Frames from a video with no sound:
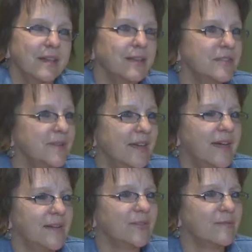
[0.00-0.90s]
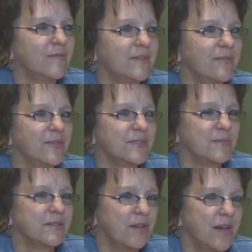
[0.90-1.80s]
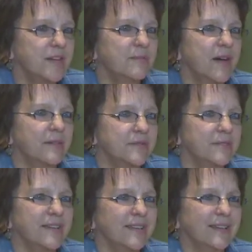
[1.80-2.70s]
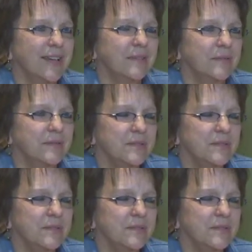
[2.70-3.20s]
And to be honest, when we first were talking about doing it, I